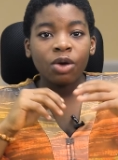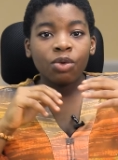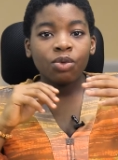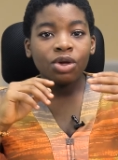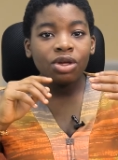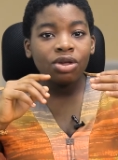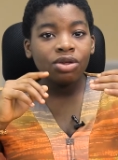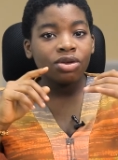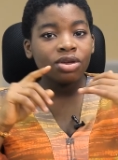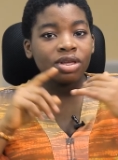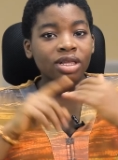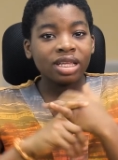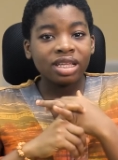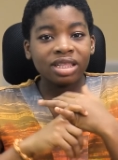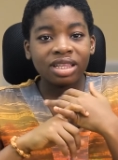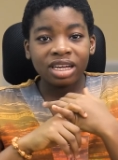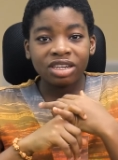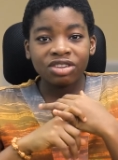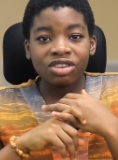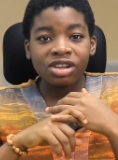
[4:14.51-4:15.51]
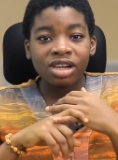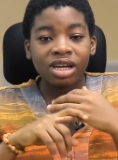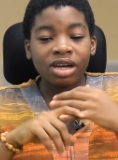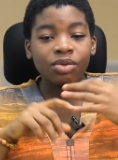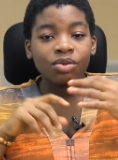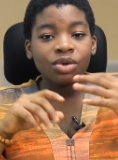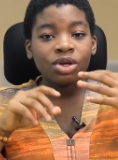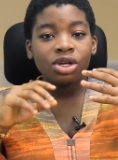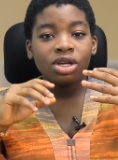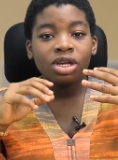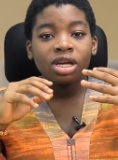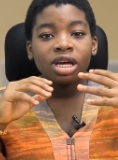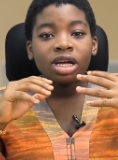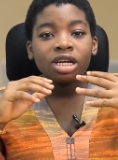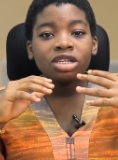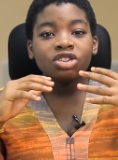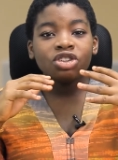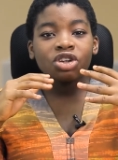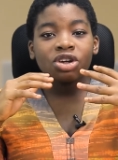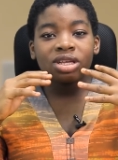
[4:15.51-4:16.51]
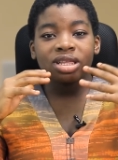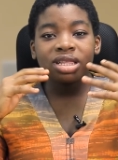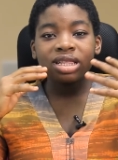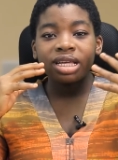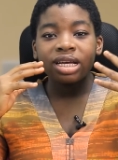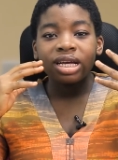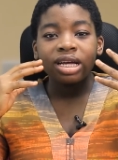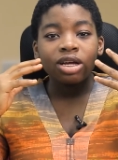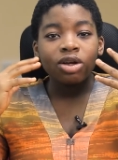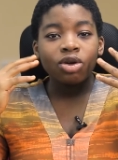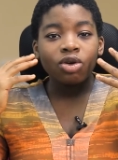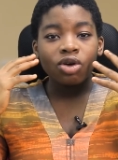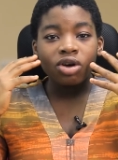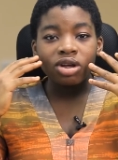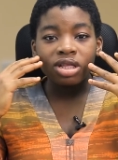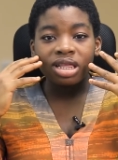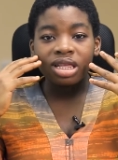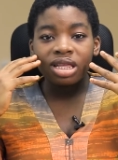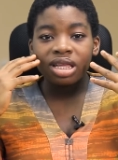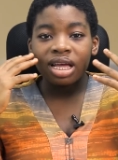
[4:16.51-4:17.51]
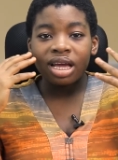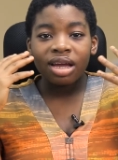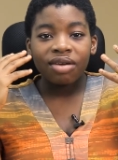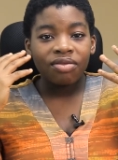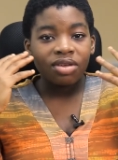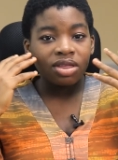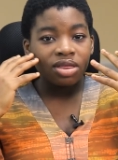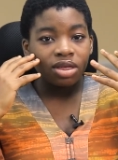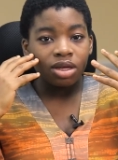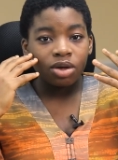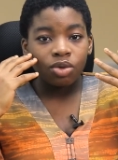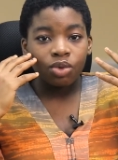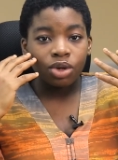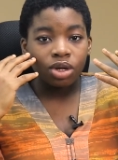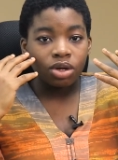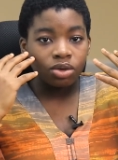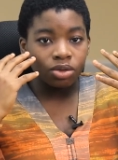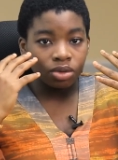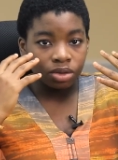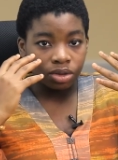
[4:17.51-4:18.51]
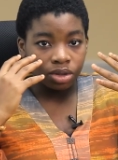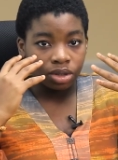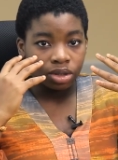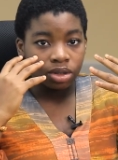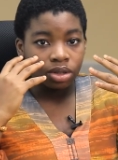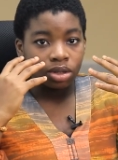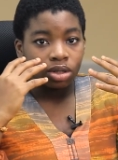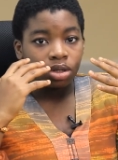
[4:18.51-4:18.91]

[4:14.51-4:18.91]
we used the TestDriller, we just got everything we could